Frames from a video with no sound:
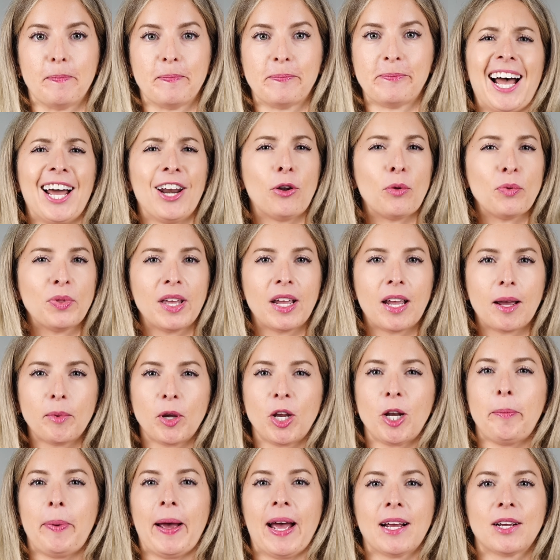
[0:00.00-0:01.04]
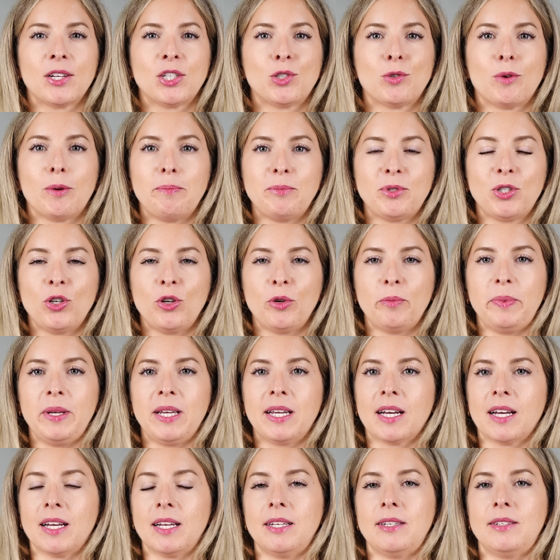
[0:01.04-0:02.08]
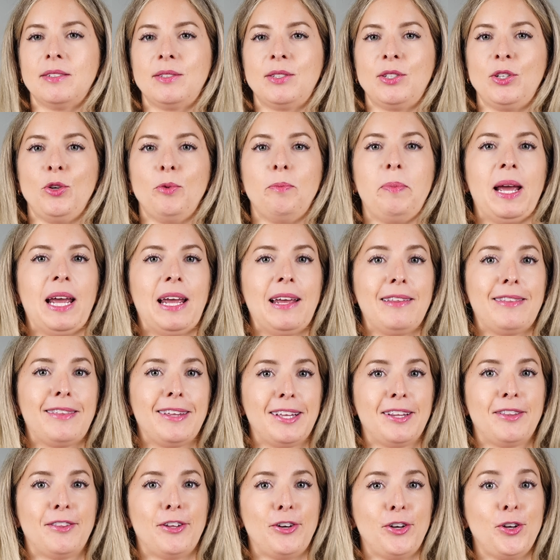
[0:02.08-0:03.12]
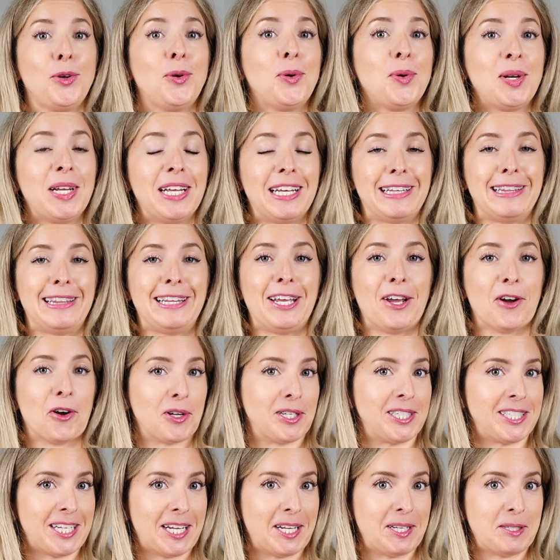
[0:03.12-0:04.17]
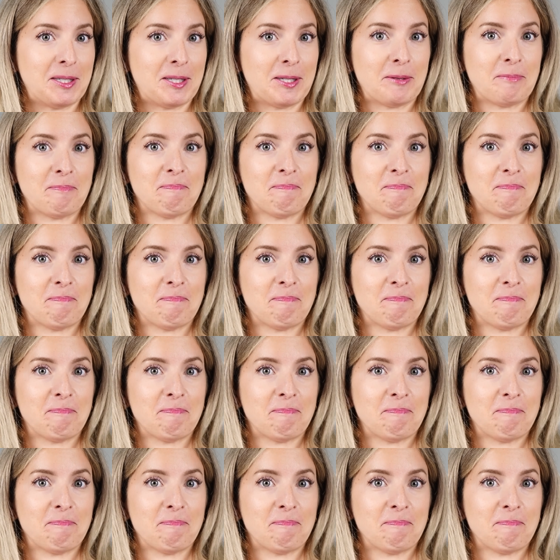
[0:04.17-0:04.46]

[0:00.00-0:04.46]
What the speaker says: I don't think I'm going to pack a swimsuit because you bathe in the nude in the onsens.